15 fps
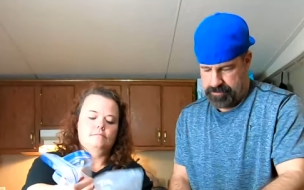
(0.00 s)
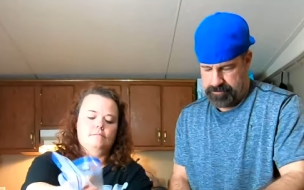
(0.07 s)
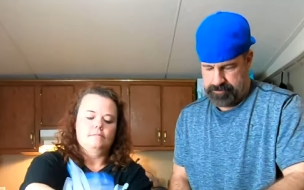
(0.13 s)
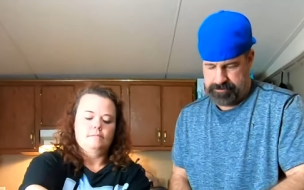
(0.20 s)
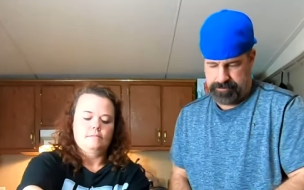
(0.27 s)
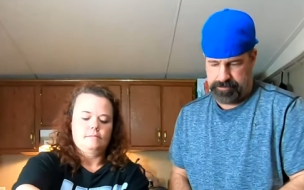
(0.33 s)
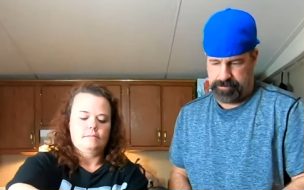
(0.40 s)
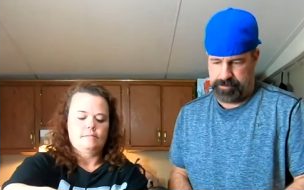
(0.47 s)

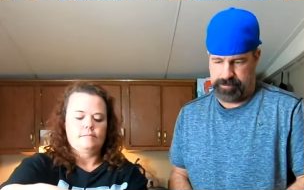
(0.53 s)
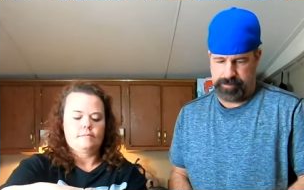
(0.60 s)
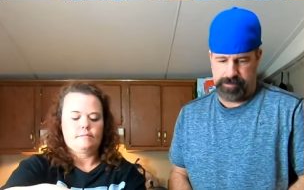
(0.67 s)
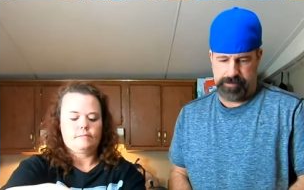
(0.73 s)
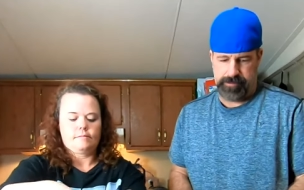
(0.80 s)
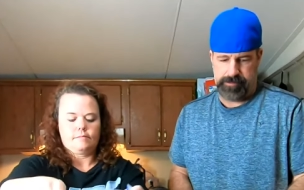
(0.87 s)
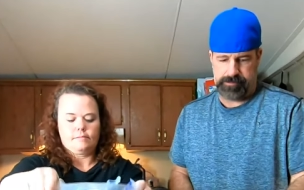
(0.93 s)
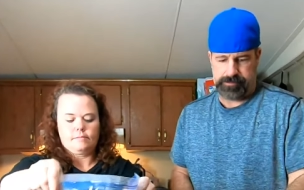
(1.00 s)

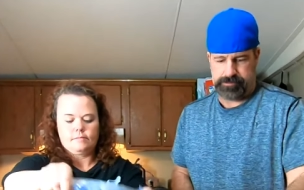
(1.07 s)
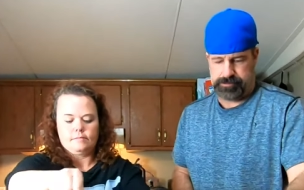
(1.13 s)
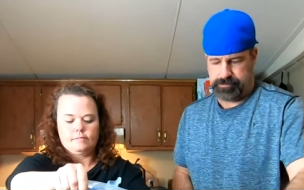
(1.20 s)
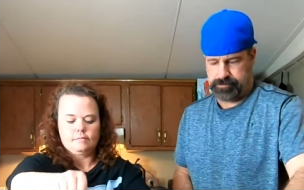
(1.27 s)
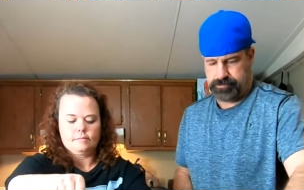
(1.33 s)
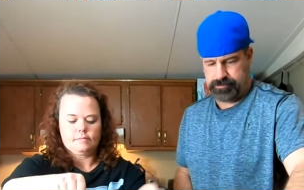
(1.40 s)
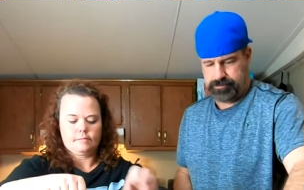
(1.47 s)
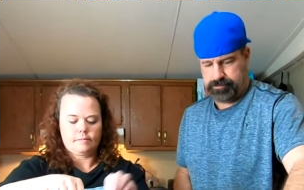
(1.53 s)

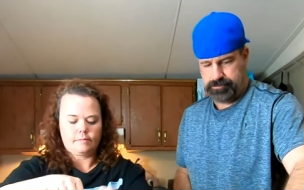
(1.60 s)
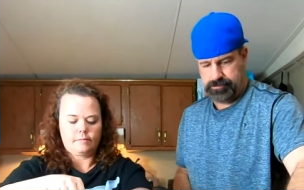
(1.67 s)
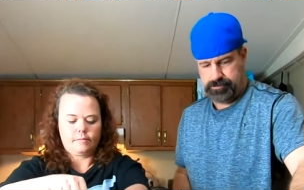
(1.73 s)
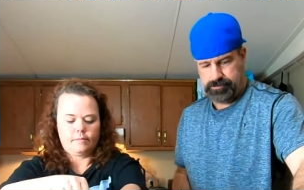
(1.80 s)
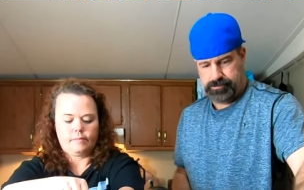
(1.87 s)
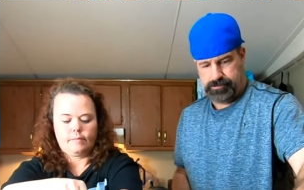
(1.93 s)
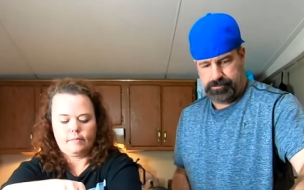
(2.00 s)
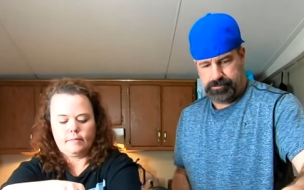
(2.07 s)

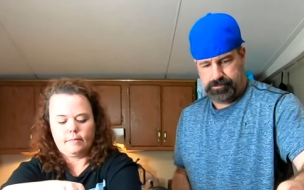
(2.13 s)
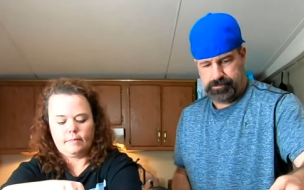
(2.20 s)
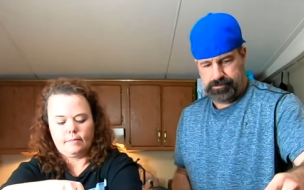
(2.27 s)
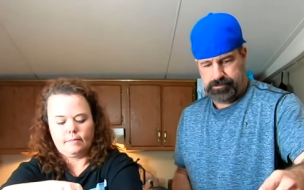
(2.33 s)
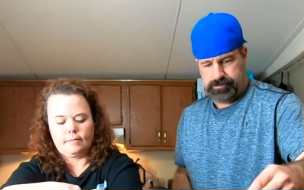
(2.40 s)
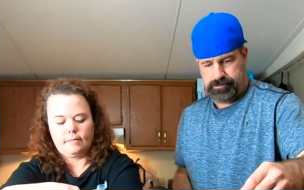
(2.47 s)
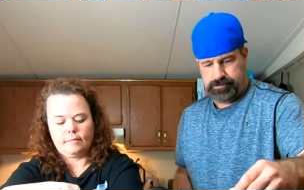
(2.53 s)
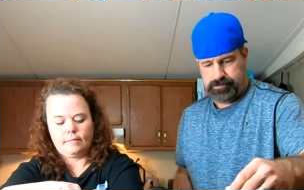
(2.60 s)

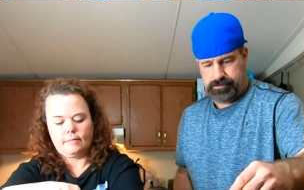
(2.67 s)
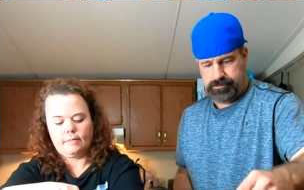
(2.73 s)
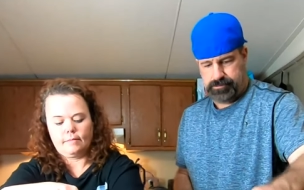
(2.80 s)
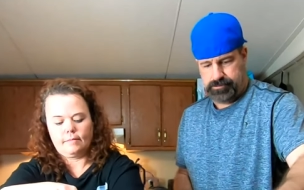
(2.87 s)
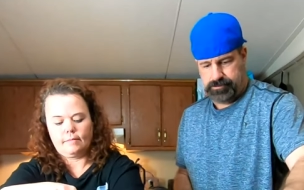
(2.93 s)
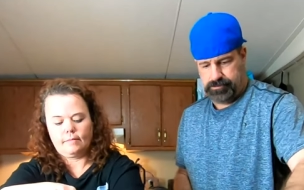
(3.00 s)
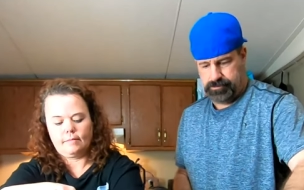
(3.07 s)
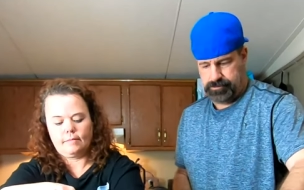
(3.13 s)

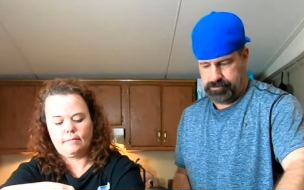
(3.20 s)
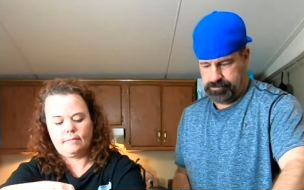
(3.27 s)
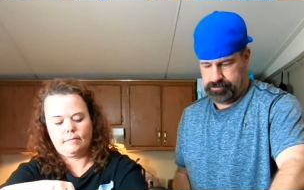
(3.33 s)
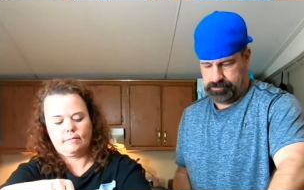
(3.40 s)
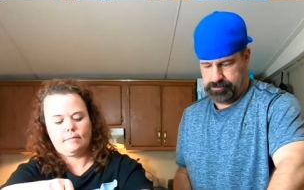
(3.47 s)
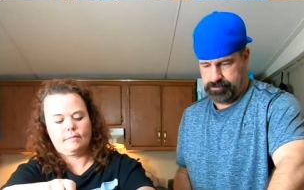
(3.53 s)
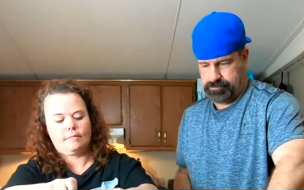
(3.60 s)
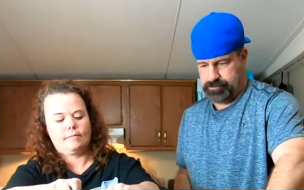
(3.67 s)

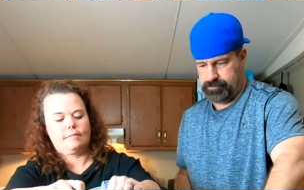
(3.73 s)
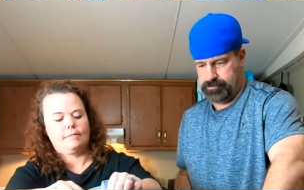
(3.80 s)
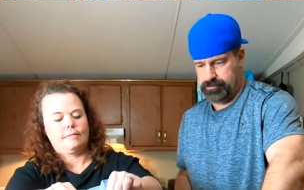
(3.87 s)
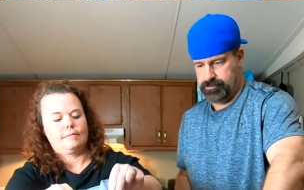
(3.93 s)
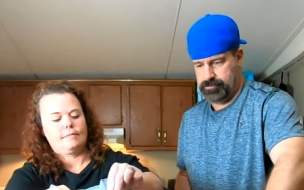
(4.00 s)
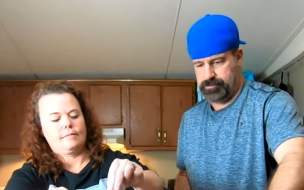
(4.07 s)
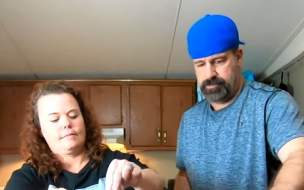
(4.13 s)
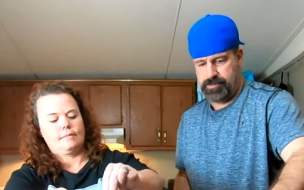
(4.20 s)

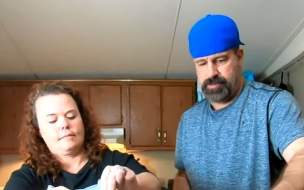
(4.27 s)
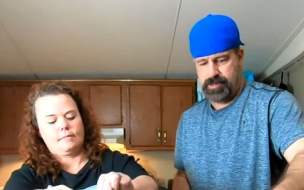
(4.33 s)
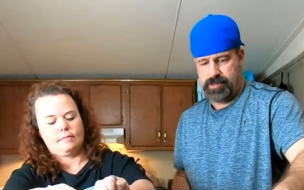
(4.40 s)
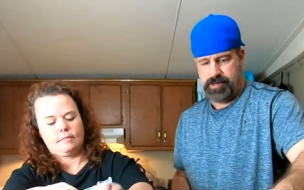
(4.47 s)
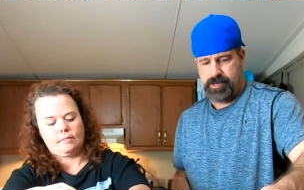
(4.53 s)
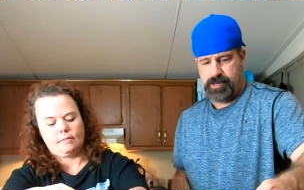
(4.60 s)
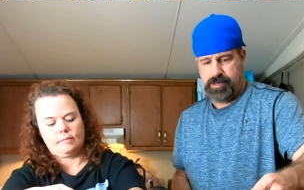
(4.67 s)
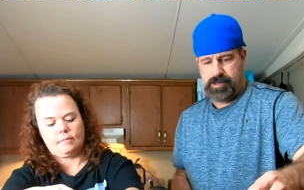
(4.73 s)

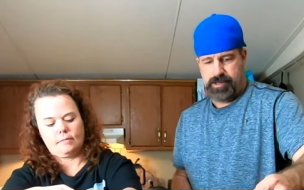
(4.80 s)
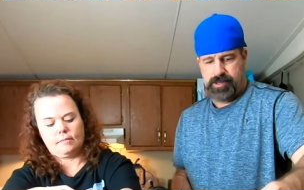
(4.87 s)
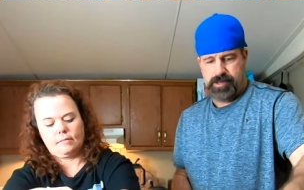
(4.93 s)
(silence)